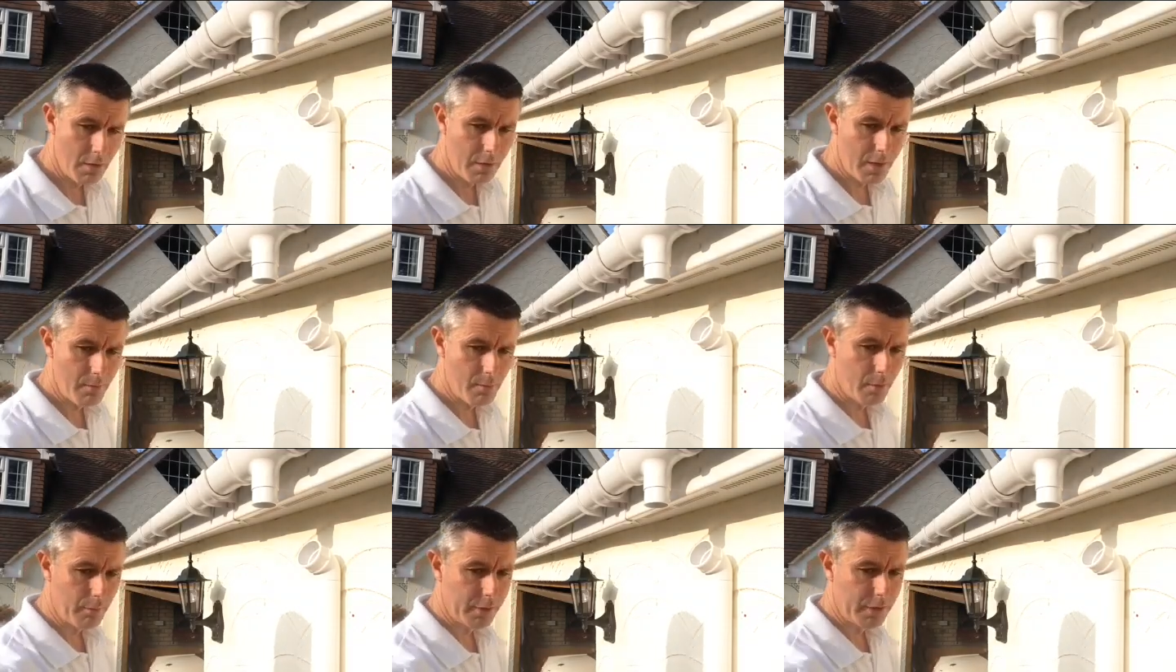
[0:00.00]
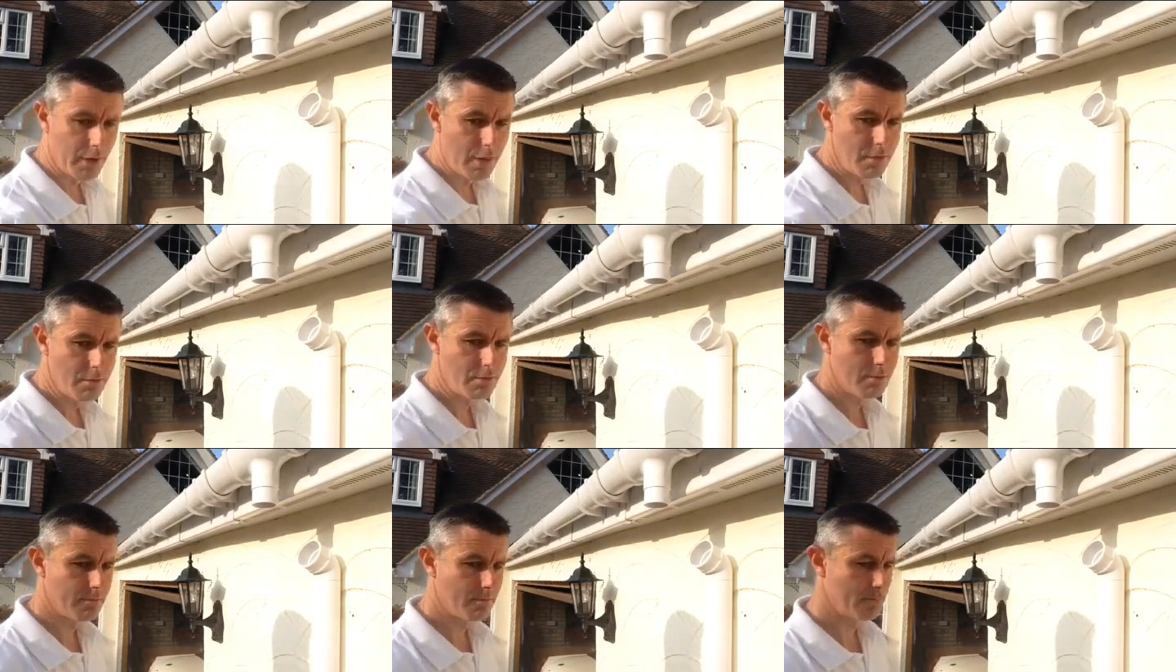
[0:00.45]
Then what we
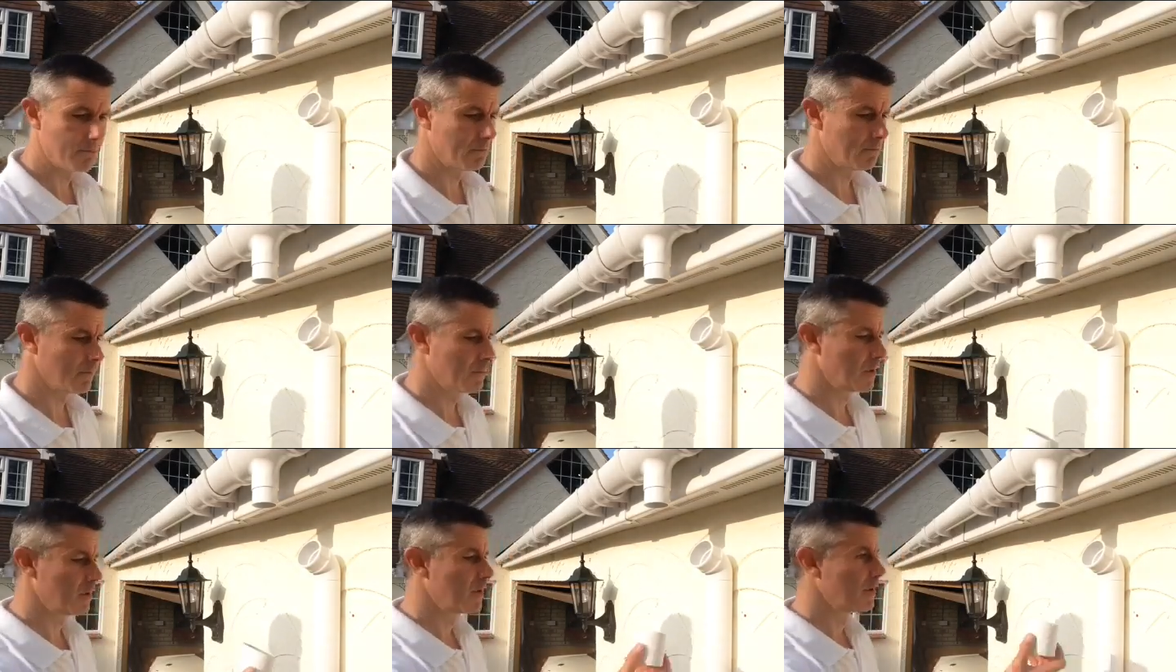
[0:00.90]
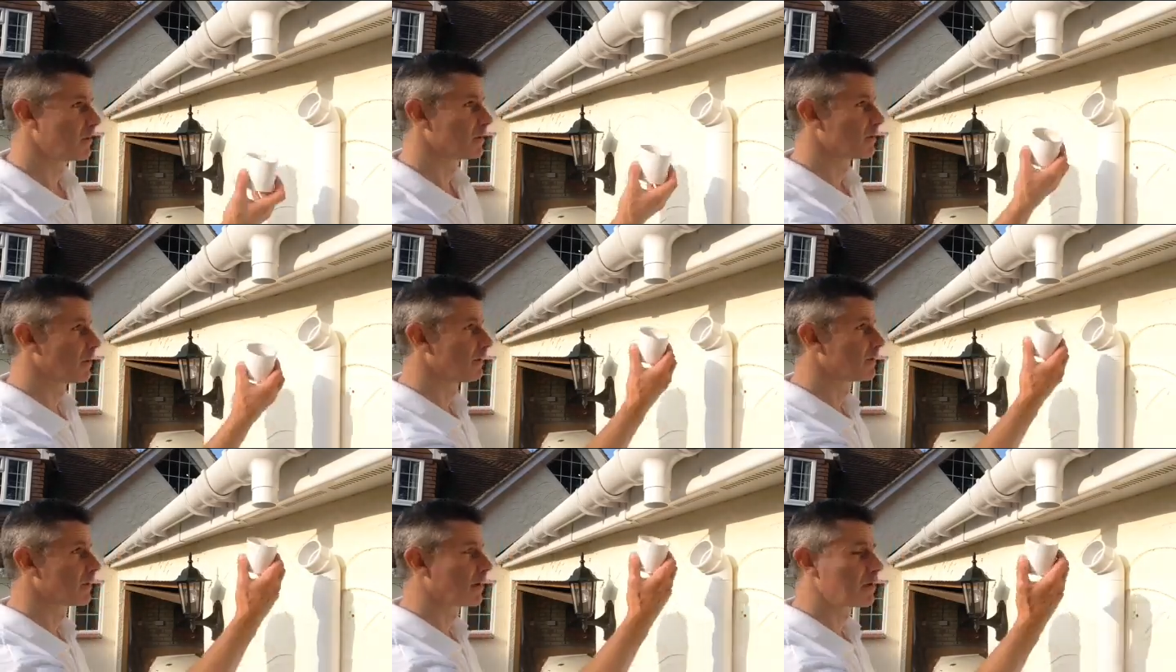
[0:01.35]
do
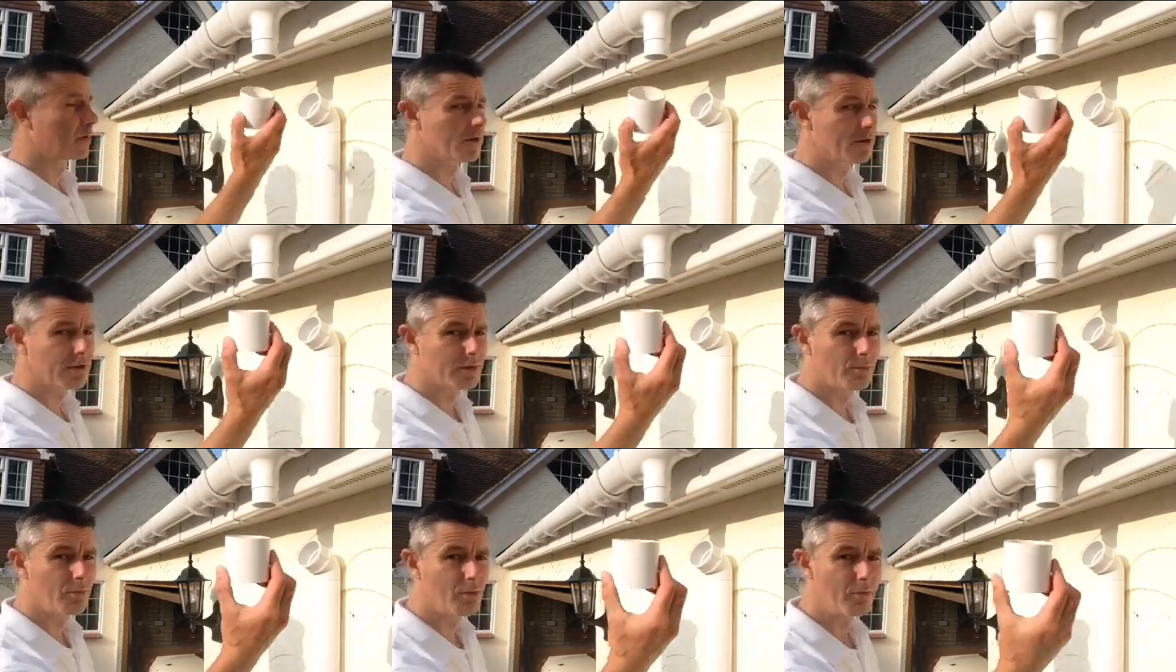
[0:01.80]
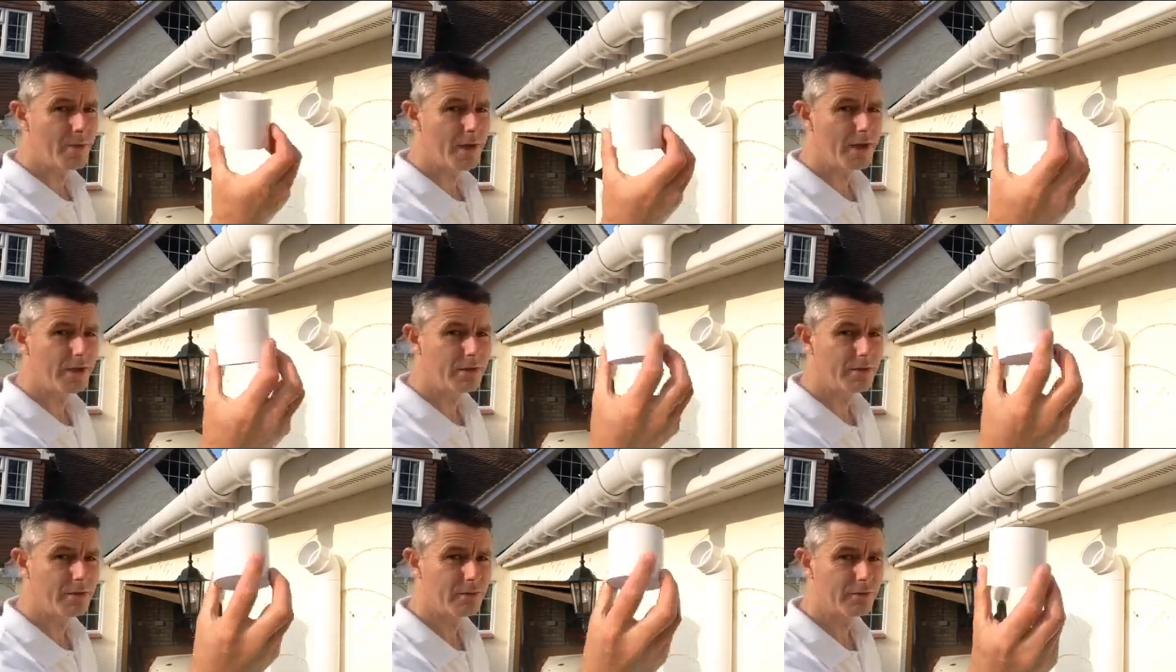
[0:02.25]
is, I've taken a small
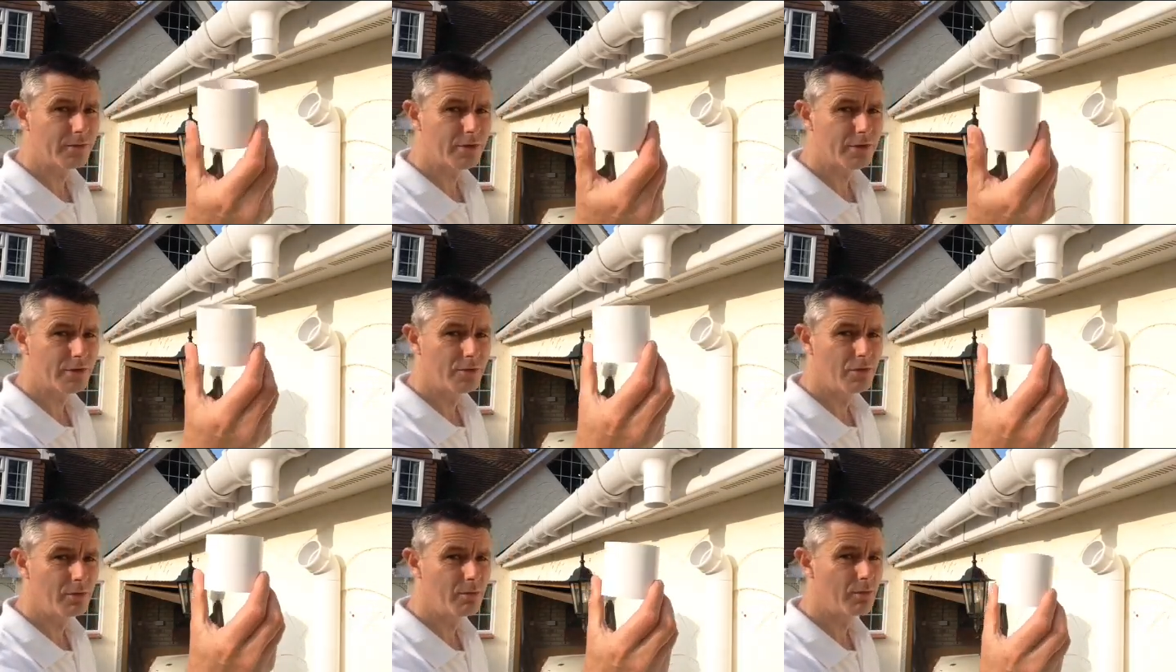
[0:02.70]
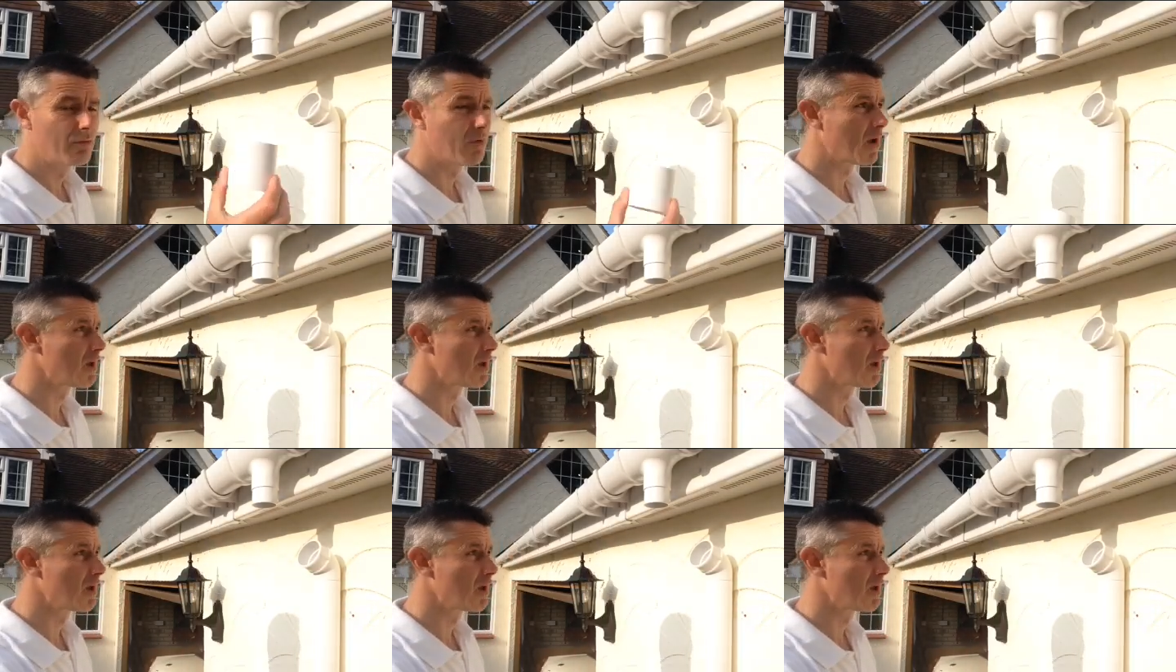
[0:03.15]
piece of just normal